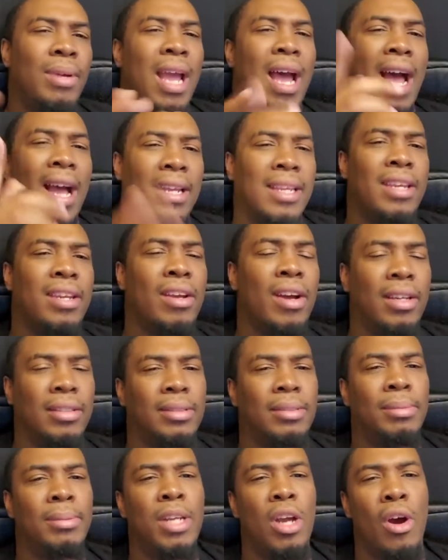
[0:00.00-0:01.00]
I'll give y'all
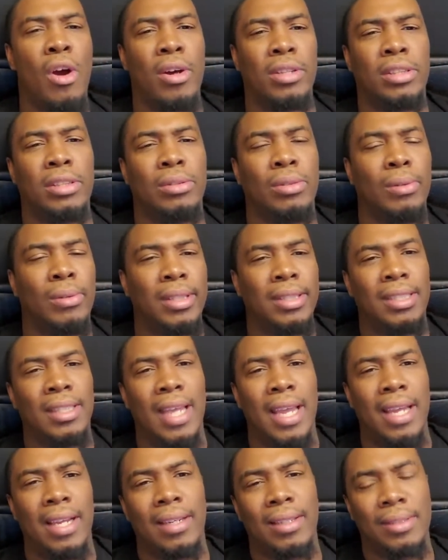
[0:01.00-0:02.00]
some yard stories
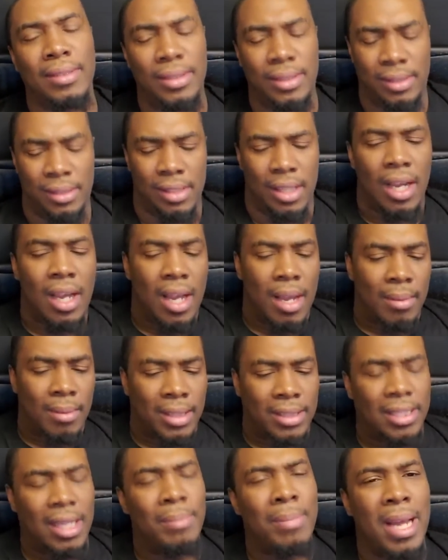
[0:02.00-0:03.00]
later.
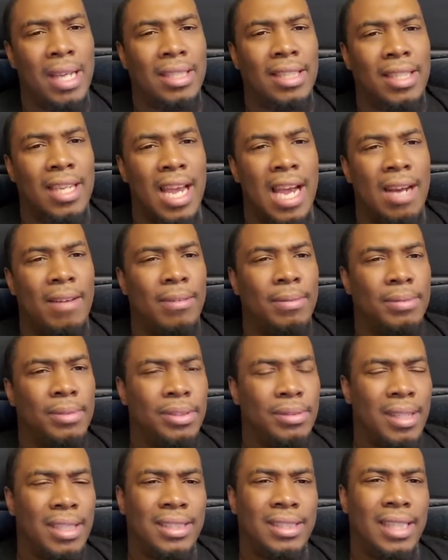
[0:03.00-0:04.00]
Let's get back to Calvin.
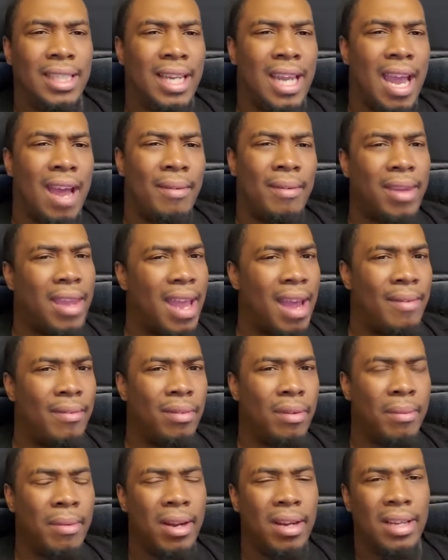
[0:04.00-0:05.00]
So I see Calvin.
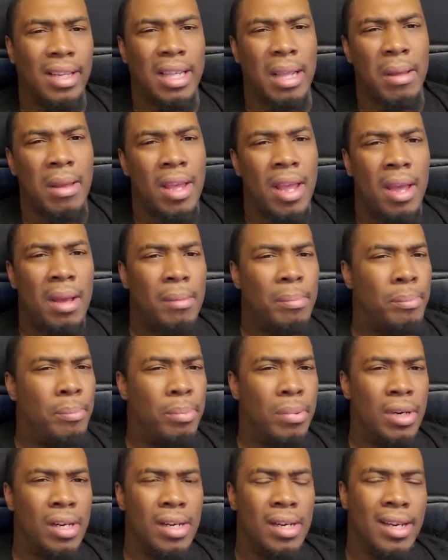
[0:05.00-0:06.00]
Calvin over there looking
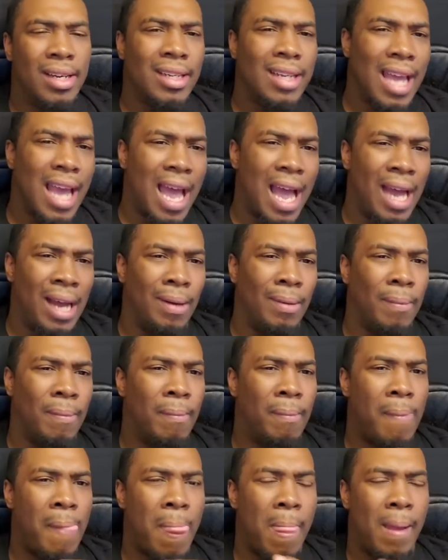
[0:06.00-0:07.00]
bugged out,
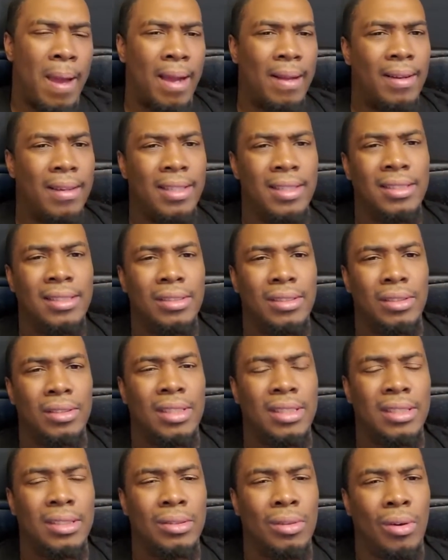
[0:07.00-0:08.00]
right? And this
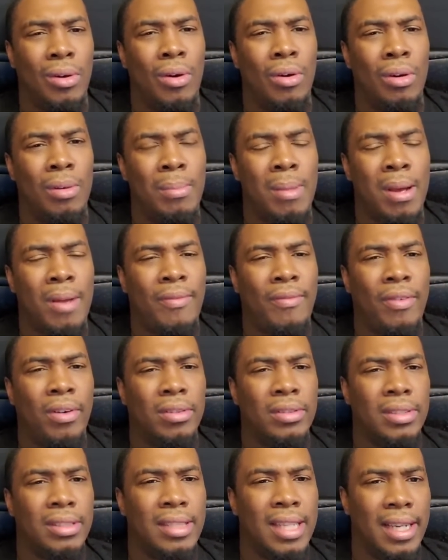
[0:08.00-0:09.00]
is all on my
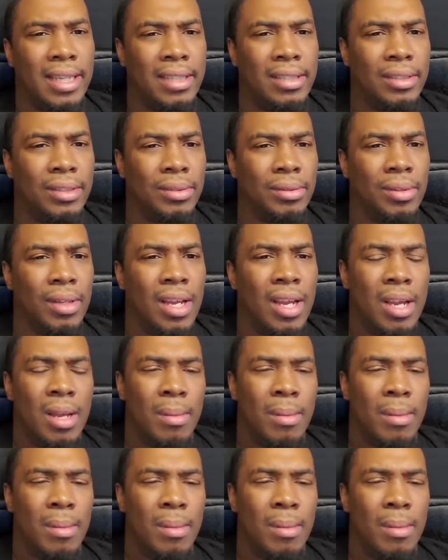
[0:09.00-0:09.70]
first day, too.